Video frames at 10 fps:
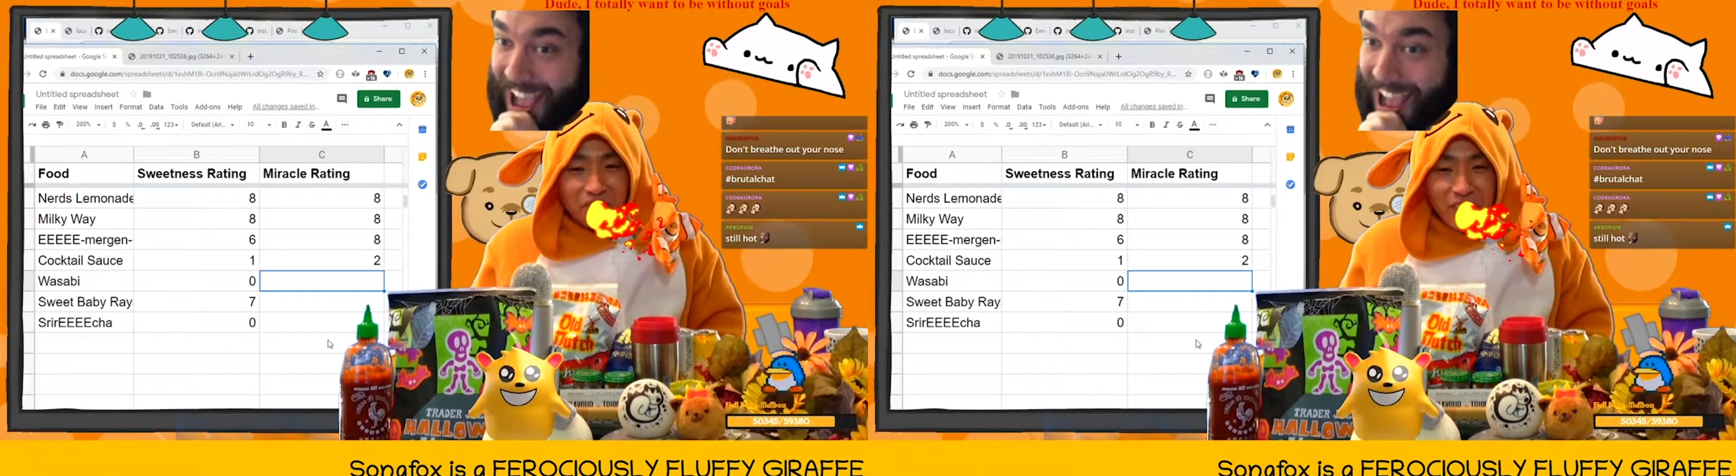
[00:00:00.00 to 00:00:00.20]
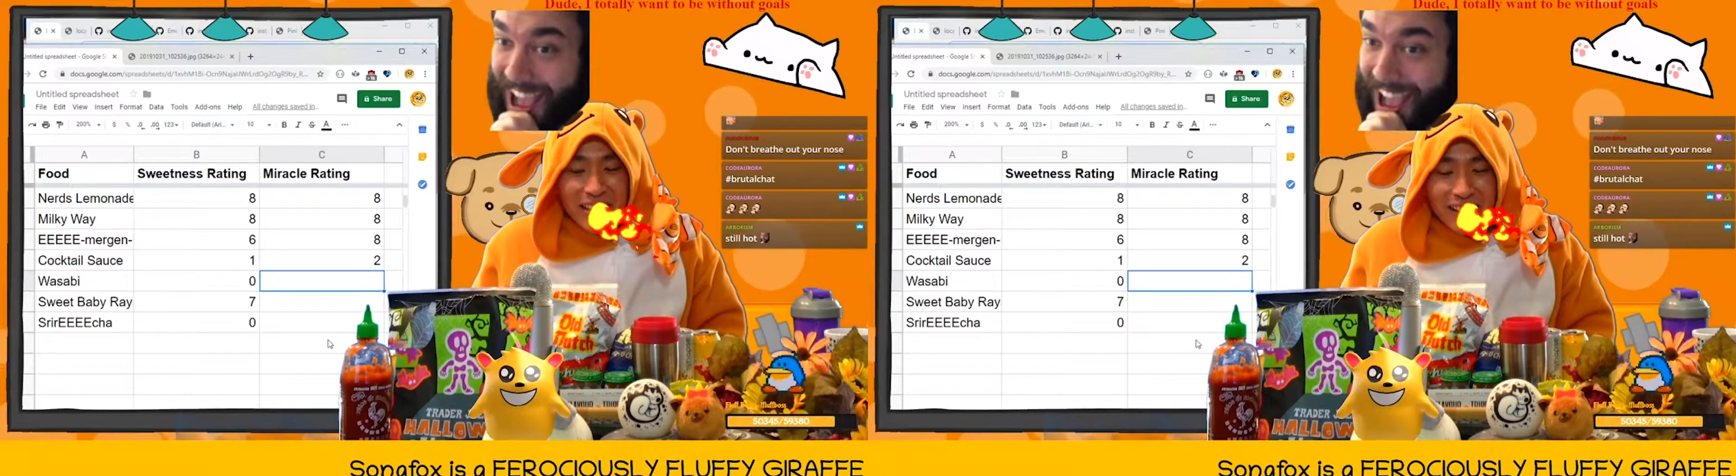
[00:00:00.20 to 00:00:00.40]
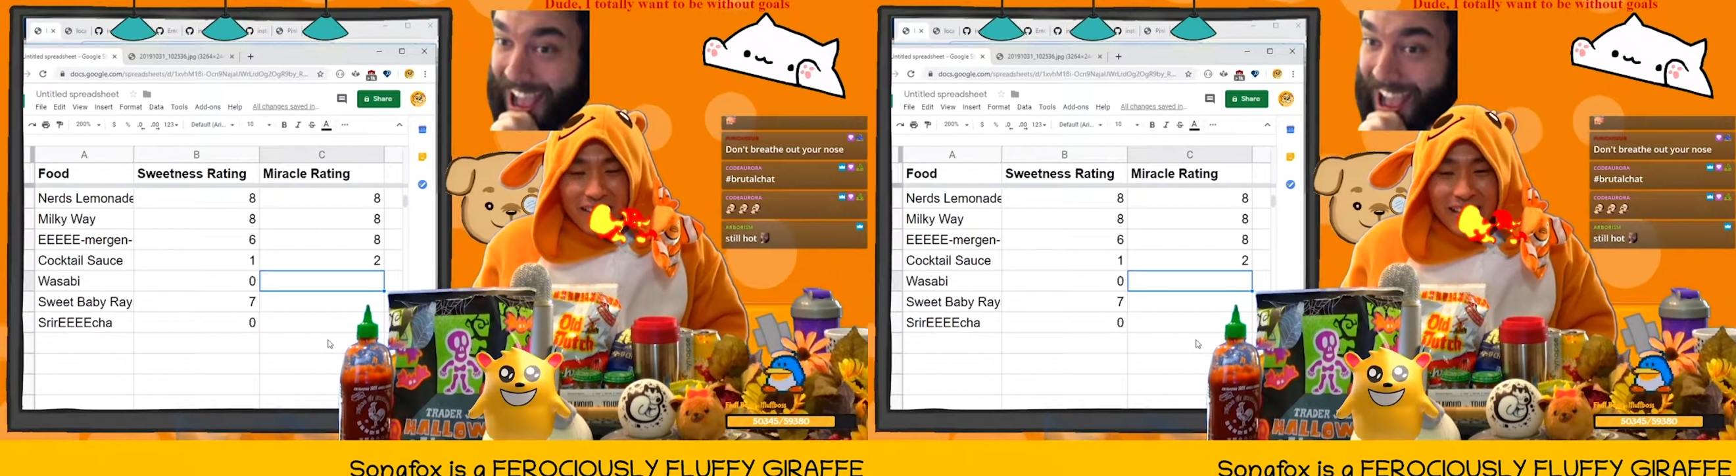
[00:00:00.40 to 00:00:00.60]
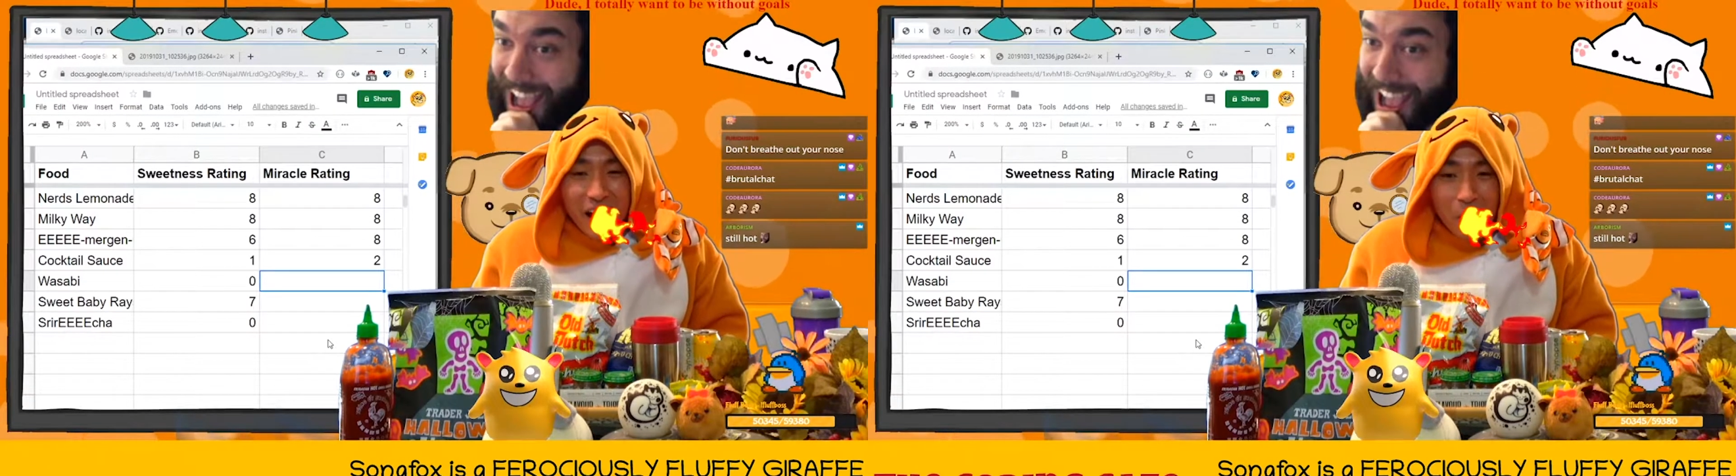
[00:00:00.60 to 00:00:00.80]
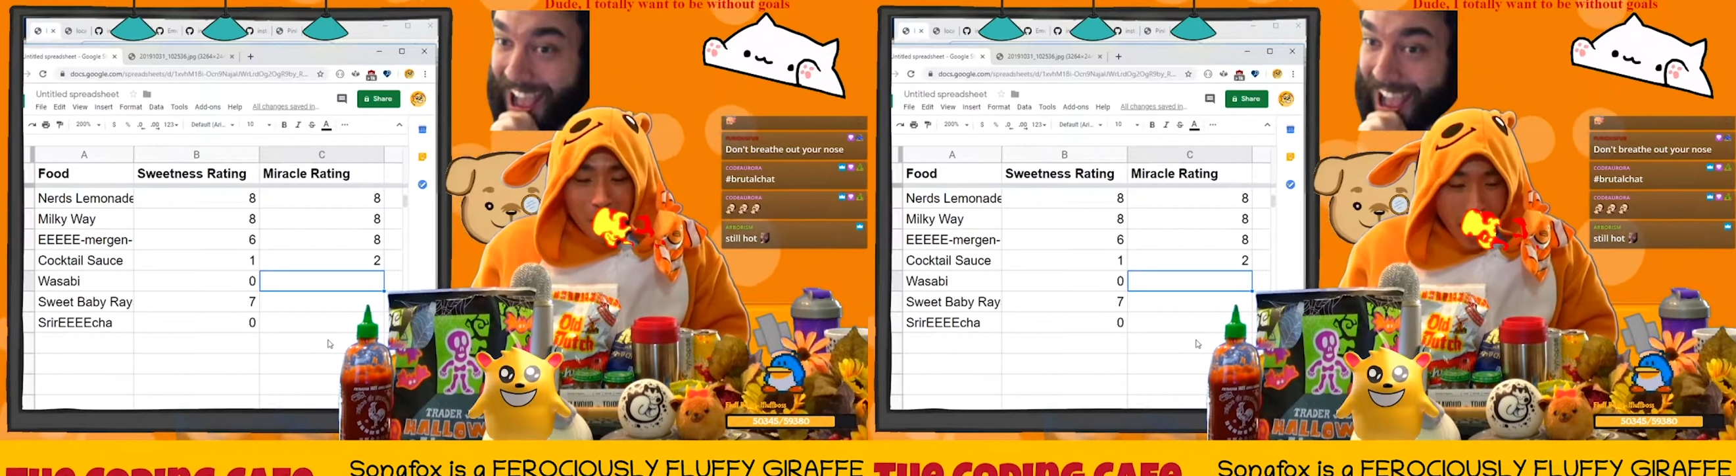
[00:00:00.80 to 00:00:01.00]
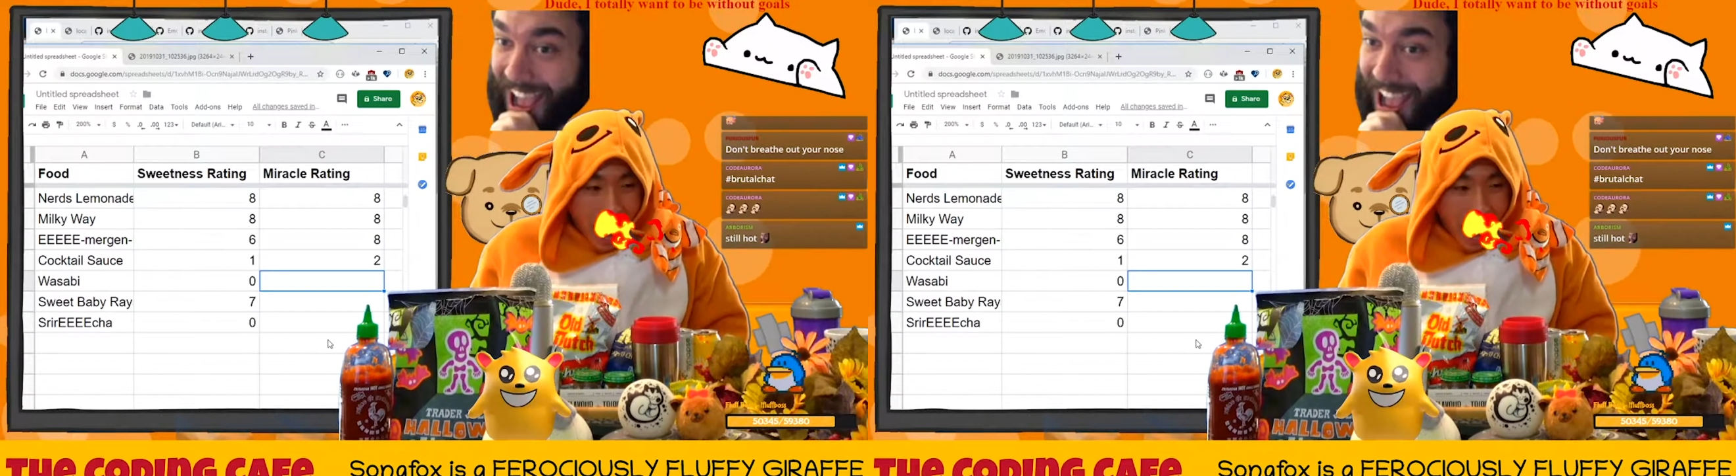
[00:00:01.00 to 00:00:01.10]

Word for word: it doesn't help.